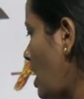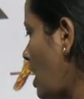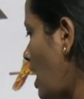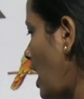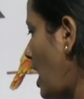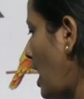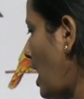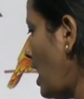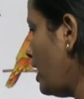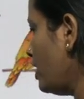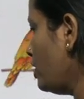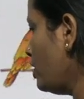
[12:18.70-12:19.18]

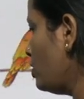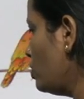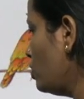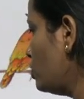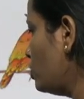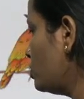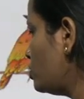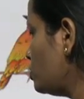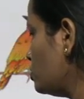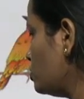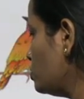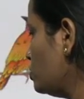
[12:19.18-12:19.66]
I
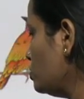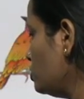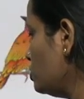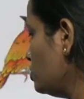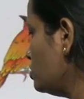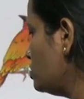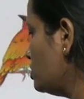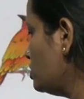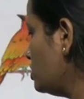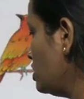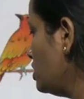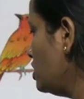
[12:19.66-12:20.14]
go to
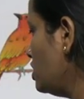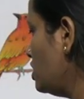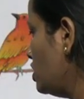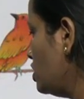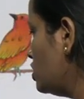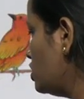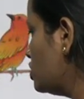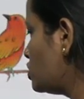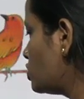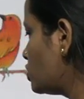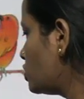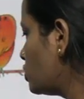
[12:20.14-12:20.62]

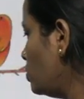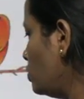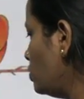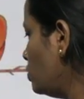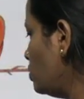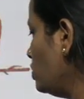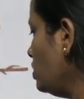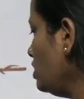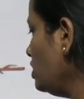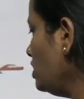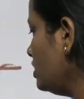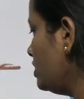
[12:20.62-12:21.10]

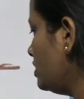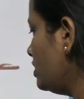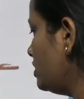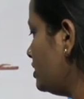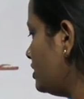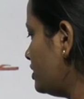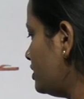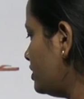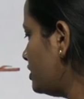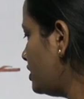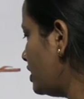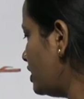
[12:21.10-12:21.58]
school
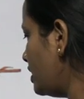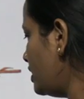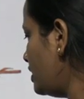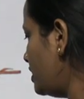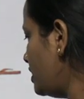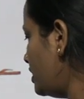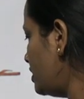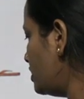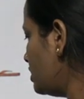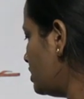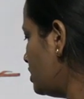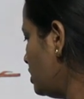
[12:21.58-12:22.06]

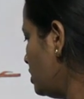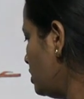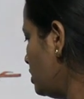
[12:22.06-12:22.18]
daily.